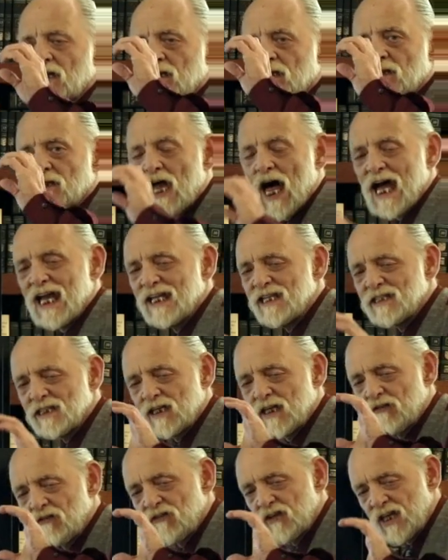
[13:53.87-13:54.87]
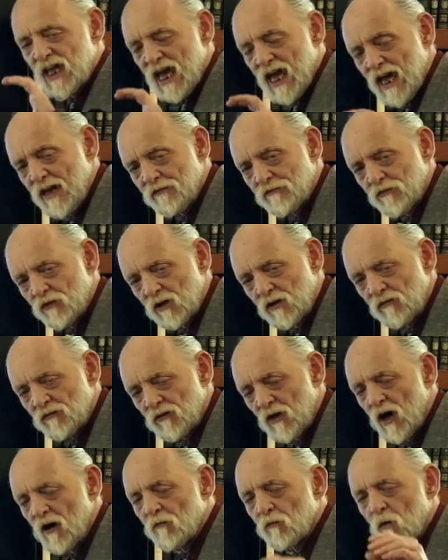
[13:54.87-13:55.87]
Light is the
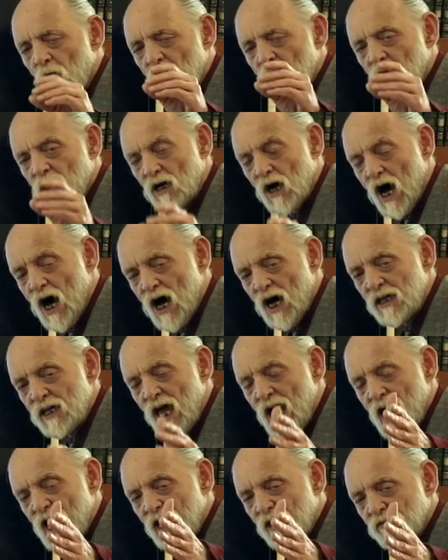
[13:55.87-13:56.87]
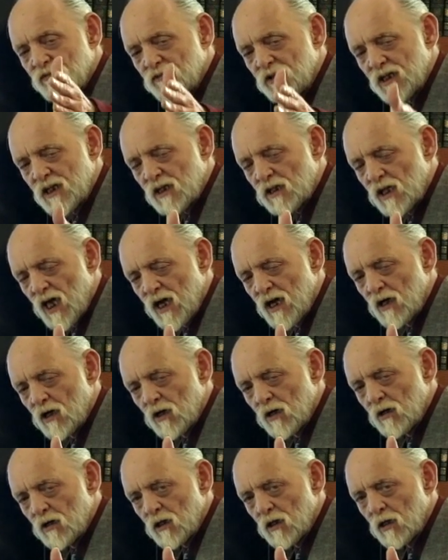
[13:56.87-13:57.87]
entrance of what God has
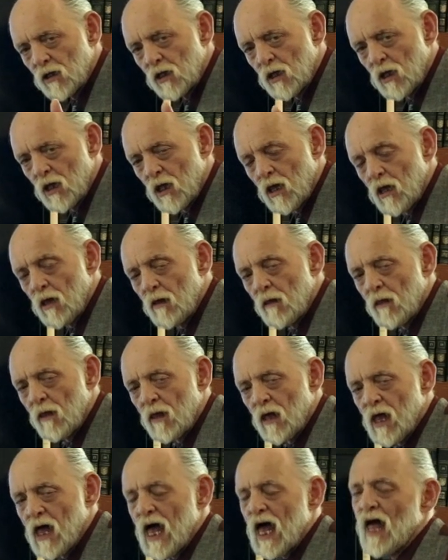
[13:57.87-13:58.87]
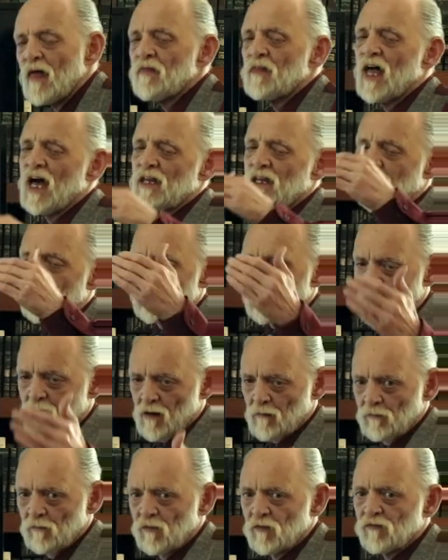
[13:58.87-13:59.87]
declared. And then it
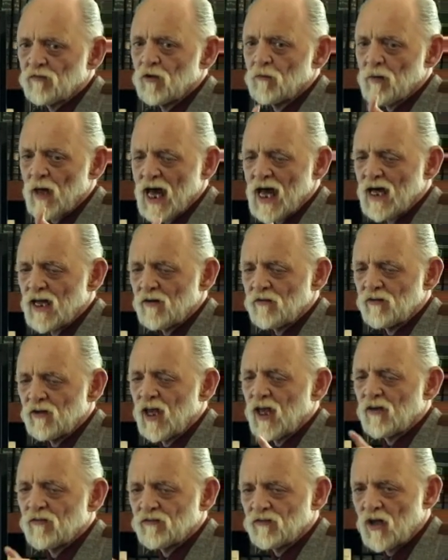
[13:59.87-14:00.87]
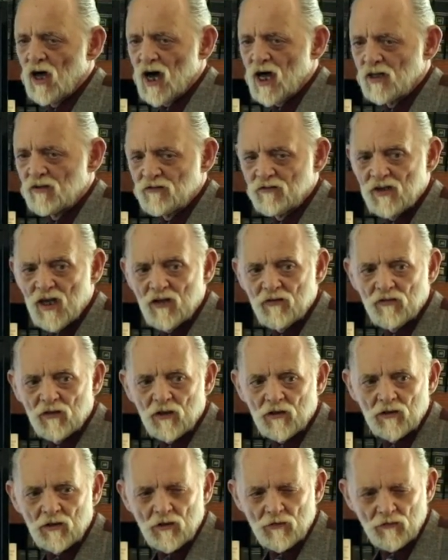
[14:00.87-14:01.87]
comes to pass as God says
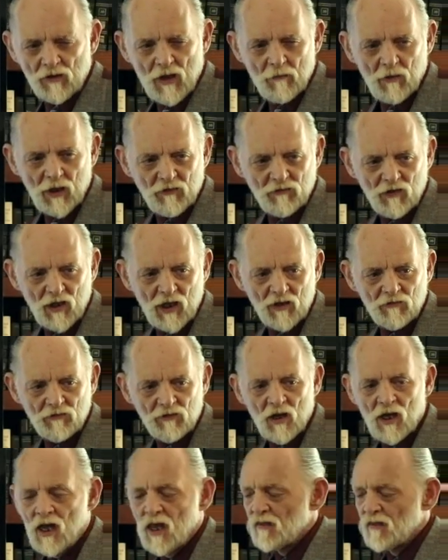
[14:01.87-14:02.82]
it. Does that make sense?